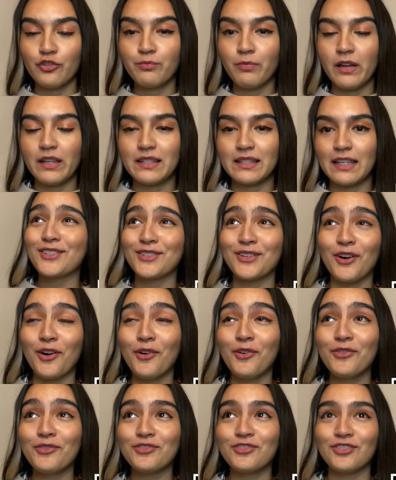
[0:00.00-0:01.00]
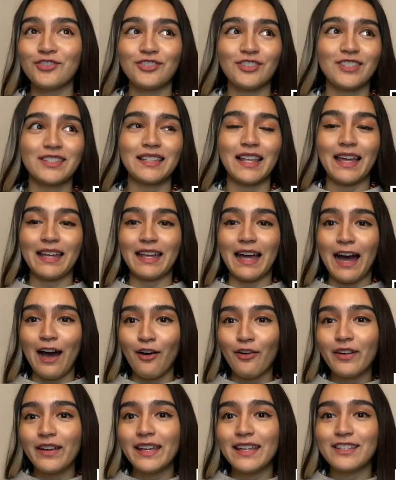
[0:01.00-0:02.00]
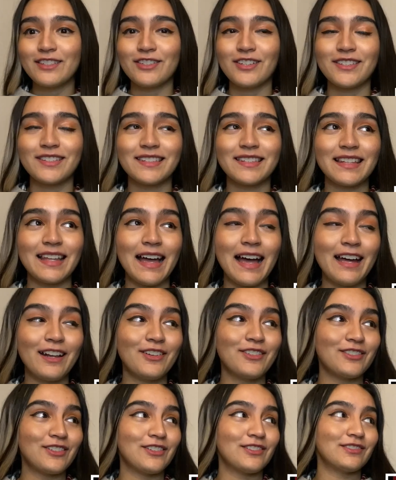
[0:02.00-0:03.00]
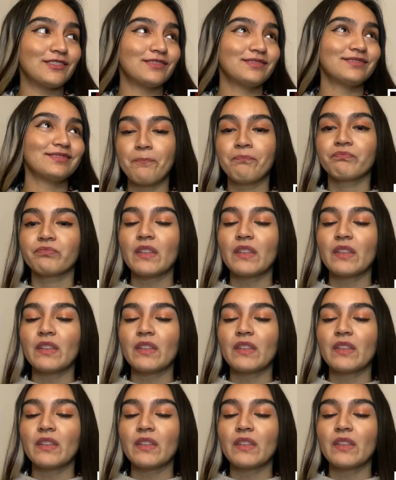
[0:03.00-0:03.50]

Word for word: but instead of nose, you're just like out here just I don't know.